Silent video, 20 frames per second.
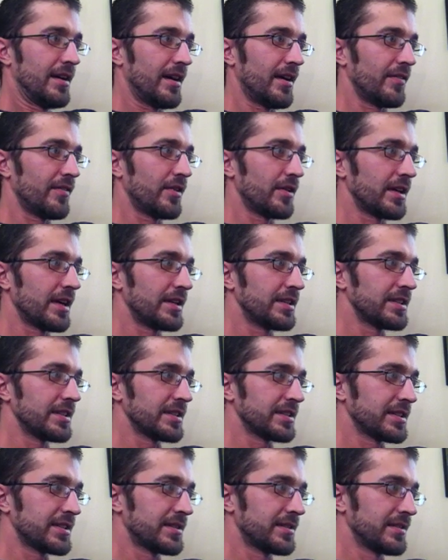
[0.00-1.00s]
out of all that,
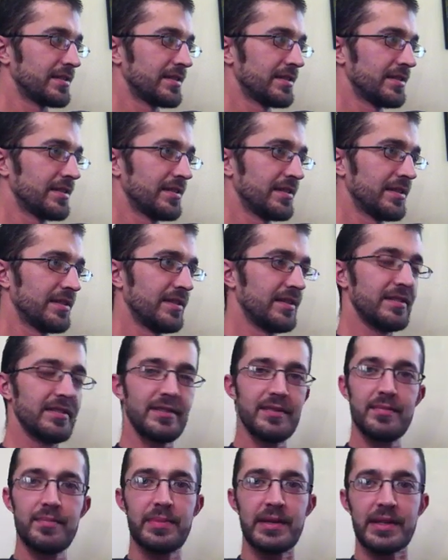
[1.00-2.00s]
just
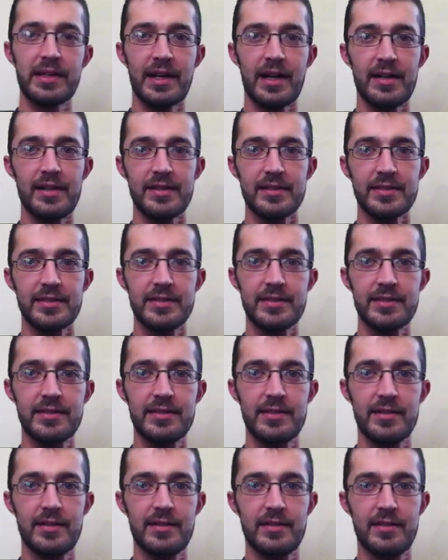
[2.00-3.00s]
because